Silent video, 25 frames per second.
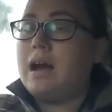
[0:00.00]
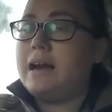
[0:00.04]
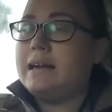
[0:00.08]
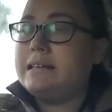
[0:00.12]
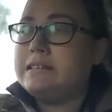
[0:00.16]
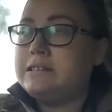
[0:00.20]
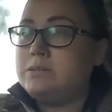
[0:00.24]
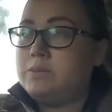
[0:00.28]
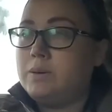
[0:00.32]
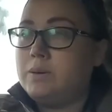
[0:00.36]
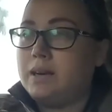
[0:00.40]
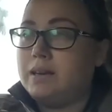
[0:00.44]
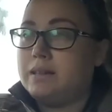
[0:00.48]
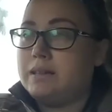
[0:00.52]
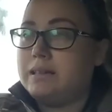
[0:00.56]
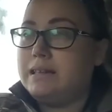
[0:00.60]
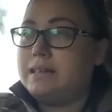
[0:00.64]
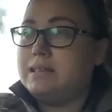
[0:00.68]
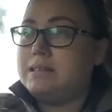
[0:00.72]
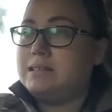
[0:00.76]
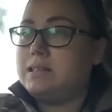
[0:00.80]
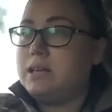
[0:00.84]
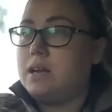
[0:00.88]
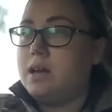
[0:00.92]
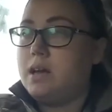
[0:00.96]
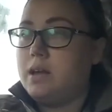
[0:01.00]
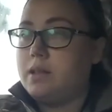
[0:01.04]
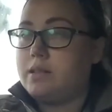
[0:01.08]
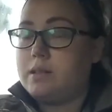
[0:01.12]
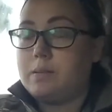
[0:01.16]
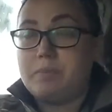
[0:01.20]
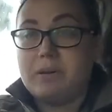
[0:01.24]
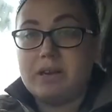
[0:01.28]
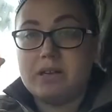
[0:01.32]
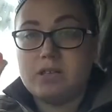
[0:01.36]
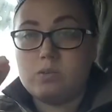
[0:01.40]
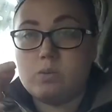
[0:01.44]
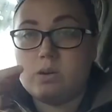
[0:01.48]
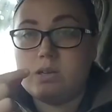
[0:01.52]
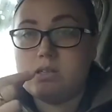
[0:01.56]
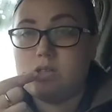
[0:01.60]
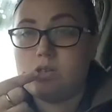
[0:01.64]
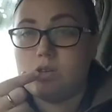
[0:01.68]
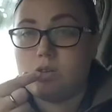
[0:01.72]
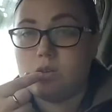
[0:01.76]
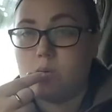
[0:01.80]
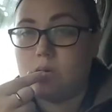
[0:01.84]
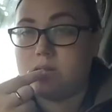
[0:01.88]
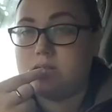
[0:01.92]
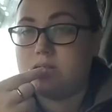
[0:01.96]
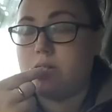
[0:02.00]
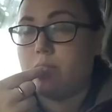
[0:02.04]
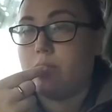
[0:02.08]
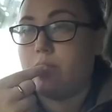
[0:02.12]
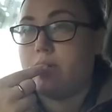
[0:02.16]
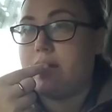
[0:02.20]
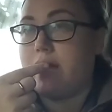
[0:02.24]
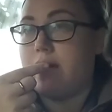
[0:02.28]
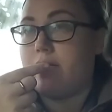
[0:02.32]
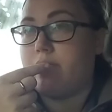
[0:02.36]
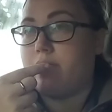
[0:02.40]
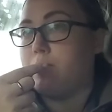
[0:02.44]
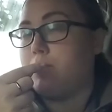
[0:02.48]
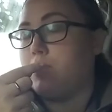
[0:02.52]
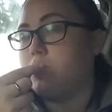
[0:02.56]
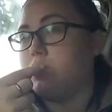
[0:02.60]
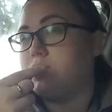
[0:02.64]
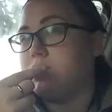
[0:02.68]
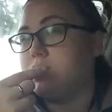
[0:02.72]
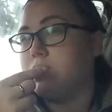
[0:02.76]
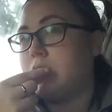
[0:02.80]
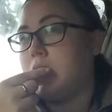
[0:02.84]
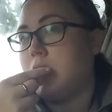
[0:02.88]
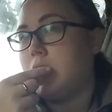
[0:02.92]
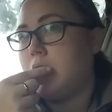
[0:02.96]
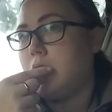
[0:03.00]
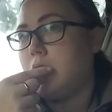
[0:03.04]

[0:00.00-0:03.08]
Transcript: I swear, the peach ones are the ones that really have the most